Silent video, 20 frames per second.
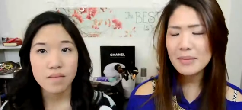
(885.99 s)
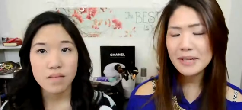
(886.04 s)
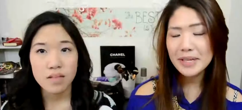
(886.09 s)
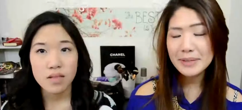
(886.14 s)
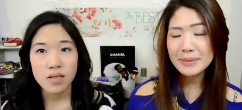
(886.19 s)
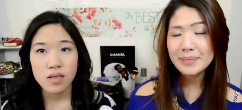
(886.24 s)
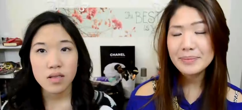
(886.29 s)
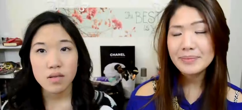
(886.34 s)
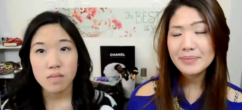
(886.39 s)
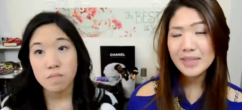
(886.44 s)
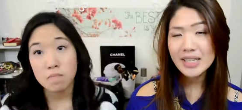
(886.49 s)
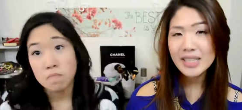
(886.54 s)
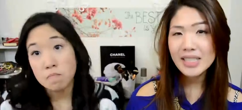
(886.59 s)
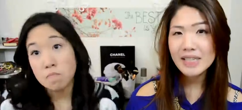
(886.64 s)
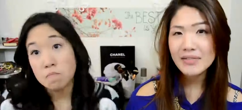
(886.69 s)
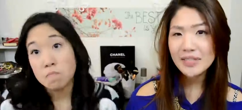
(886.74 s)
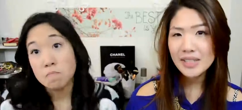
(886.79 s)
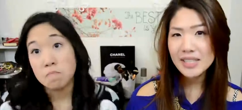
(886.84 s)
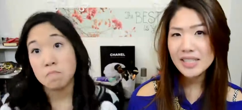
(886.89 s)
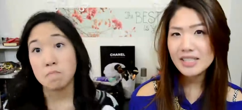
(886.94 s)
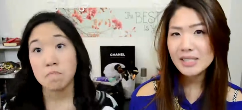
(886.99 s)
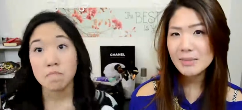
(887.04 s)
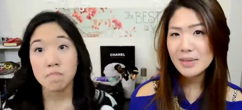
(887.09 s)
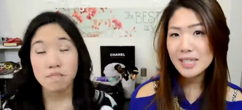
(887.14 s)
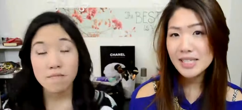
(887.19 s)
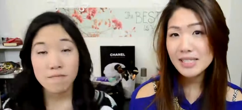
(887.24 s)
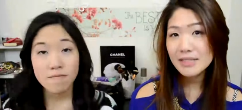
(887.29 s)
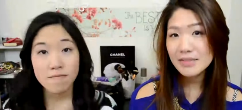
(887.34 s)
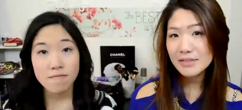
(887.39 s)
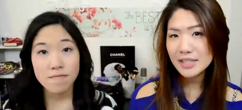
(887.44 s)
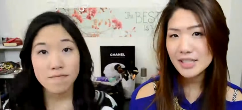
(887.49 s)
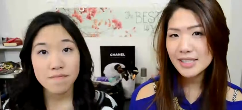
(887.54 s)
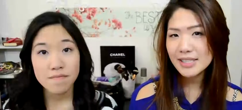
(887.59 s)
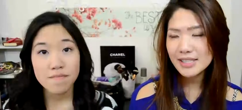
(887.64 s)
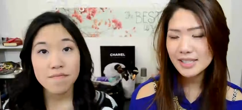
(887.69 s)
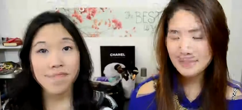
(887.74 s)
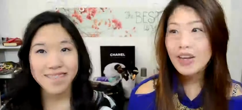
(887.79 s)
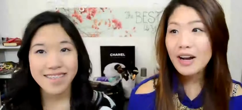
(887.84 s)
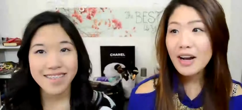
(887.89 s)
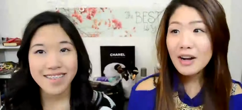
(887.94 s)
Speaker 1: but it definitely does make a difference.
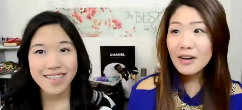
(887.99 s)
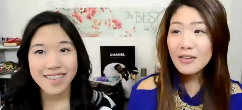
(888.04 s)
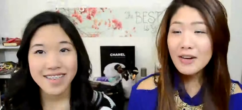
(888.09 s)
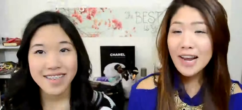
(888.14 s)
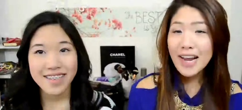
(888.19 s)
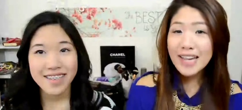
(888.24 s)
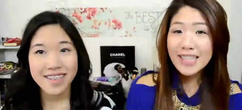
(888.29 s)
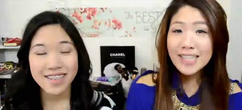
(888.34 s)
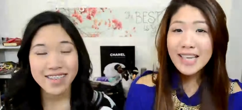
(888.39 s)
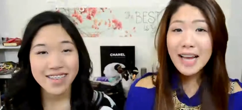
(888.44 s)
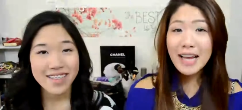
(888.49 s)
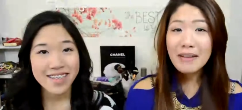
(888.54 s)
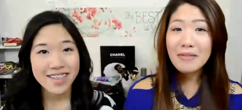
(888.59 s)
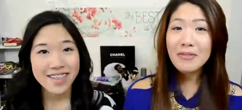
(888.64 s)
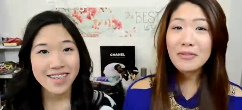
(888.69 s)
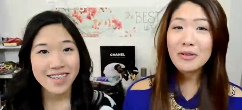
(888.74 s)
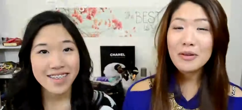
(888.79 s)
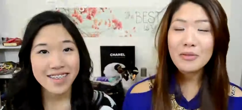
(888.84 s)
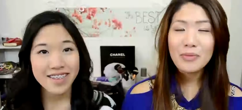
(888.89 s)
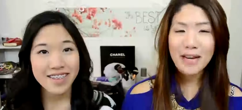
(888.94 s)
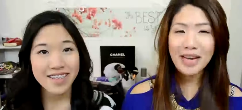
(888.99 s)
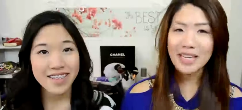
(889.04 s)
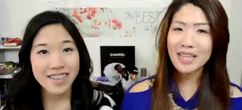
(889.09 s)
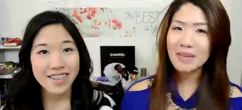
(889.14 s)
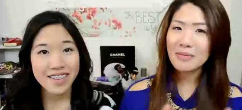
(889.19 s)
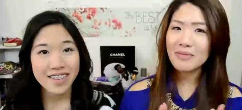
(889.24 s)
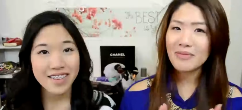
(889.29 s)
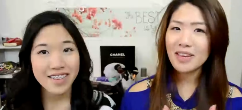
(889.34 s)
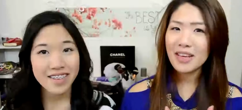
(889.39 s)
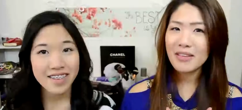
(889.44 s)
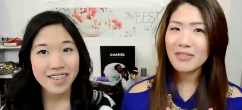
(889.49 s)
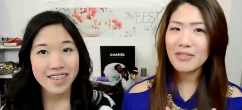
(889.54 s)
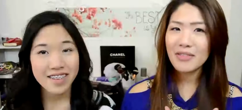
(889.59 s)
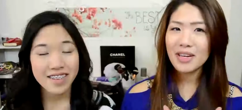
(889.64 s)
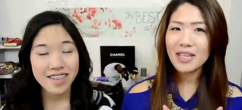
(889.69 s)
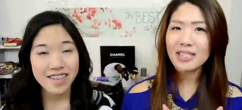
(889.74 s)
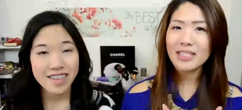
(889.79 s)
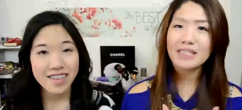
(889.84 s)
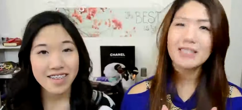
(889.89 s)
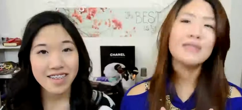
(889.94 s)
Alright time for random
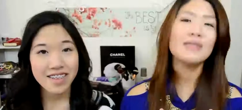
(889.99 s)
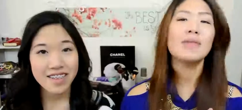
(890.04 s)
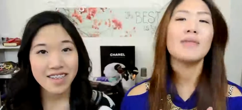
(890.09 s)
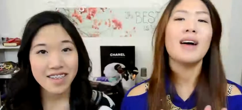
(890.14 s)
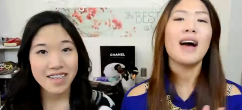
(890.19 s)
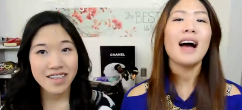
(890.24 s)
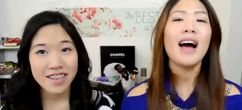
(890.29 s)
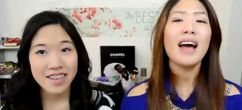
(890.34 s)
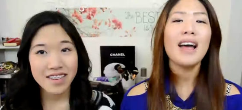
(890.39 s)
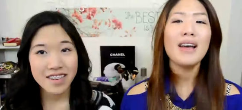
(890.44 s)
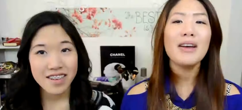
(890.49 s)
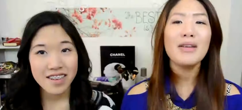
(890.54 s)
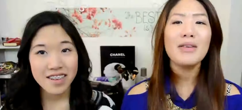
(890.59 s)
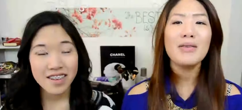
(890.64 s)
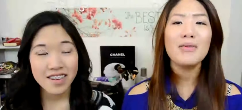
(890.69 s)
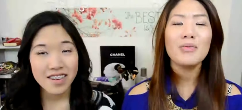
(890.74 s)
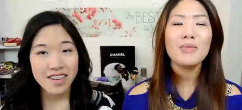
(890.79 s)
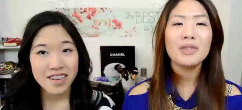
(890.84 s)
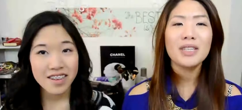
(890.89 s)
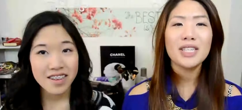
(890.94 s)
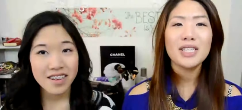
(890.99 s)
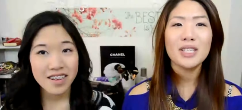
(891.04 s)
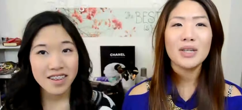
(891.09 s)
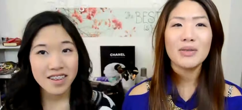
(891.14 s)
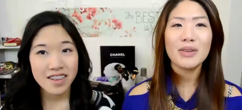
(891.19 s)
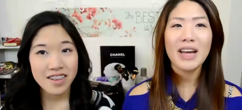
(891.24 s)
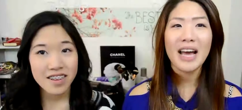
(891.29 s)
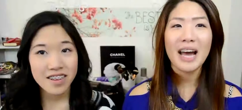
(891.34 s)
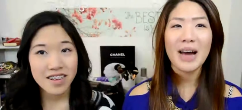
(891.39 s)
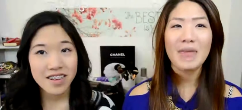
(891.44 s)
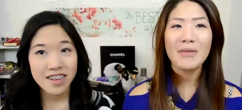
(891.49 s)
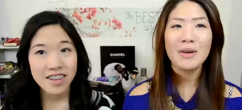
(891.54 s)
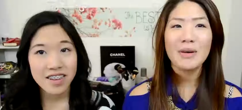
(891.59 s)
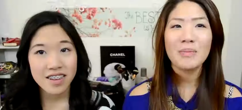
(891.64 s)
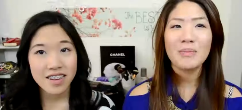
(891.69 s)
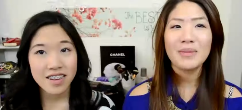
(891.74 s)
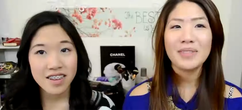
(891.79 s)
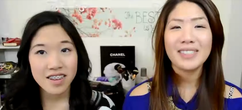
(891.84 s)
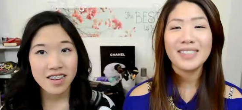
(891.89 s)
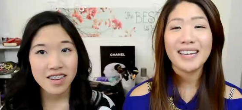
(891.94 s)
favorites. I really don't have one
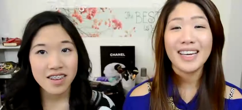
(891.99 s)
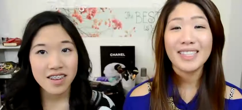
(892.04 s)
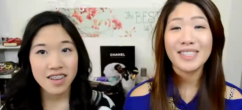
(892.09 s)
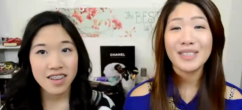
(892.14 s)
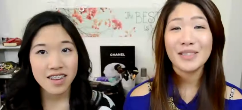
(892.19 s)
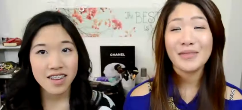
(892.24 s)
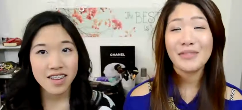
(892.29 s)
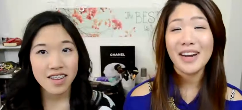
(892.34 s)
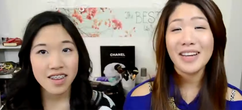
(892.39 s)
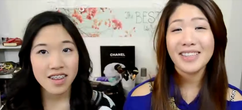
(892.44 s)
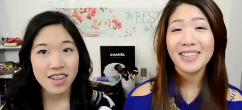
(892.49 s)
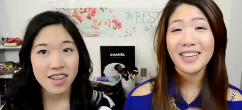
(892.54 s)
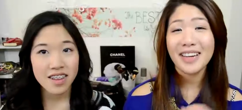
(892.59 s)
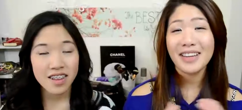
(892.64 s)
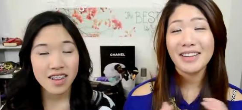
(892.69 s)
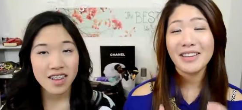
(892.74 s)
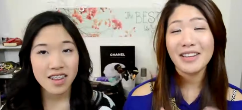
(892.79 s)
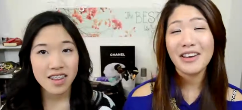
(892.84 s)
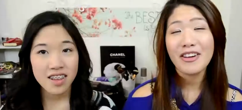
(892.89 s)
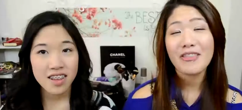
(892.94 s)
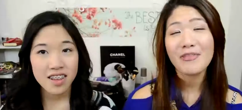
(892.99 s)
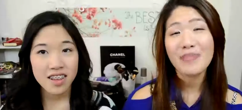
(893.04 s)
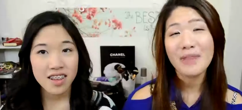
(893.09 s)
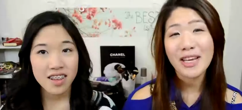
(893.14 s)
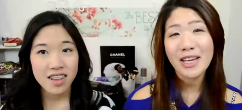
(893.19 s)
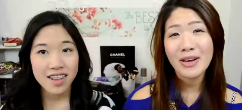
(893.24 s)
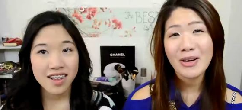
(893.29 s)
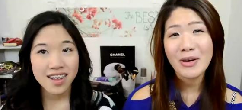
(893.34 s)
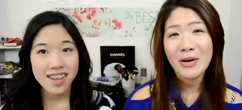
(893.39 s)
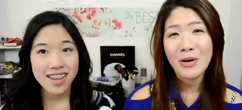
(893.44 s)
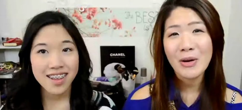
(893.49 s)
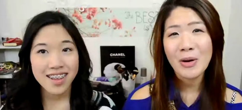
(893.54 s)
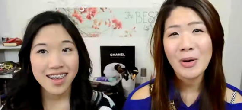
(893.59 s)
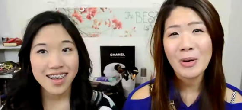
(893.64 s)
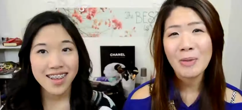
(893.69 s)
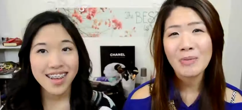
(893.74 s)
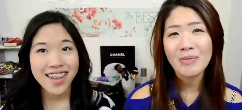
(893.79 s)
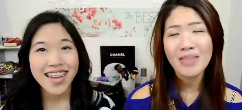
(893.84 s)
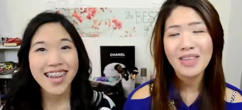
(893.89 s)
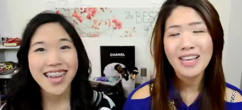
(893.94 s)
besides the fact that I love being
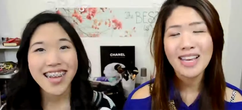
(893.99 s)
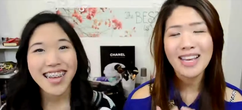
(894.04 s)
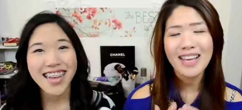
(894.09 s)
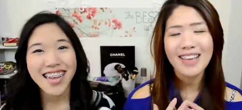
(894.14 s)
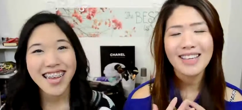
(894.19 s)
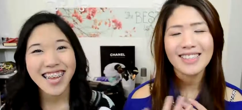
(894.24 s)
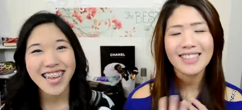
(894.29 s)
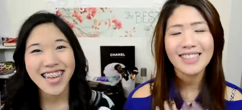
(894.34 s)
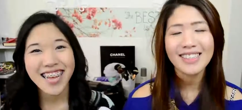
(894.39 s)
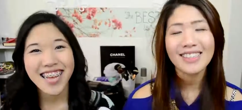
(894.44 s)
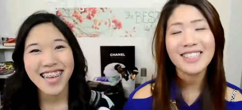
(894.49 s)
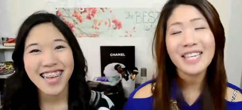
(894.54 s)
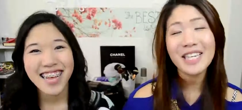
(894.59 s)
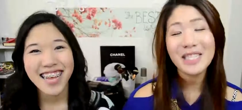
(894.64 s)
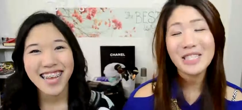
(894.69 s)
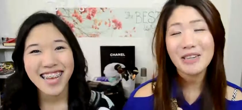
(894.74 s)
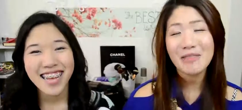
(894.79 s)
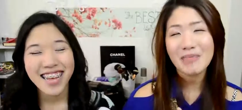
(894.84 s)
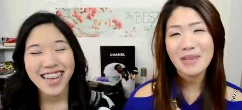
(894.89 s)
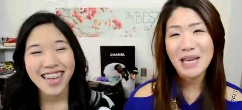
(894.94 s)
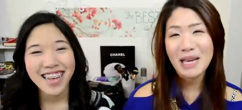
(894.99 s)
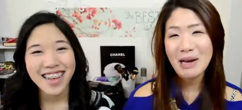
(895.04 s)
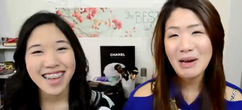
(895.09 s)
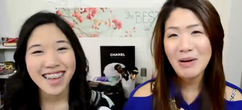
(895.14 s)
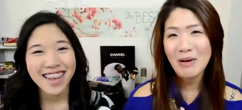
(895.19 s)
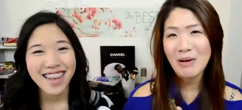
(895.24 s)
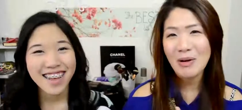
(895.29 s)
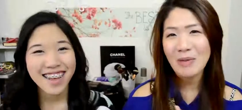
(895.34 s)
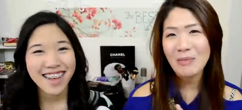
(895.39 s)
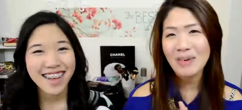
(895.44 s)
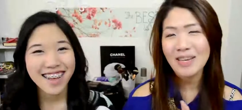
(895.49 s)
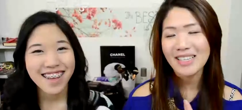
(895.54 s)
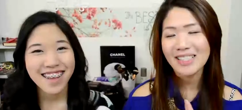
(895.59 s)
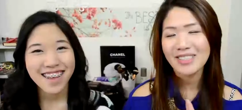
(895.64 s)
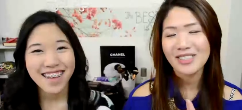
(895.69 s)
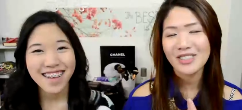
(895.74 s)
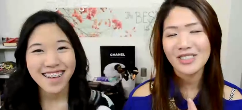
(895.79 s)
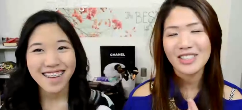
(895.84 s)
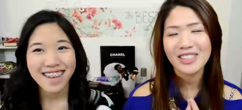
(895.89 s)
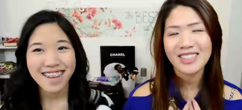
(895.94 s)
home. The sensation of being home is
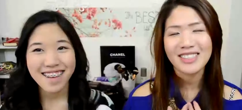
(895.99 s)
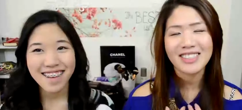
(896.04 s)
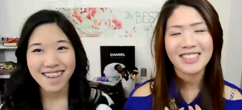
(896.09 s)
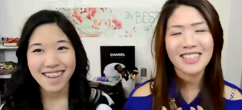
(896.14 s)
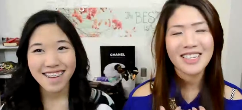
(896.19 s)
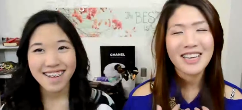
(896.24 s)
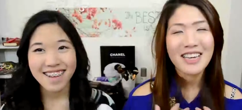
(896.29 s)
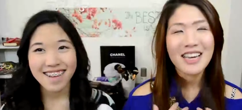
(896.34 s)
just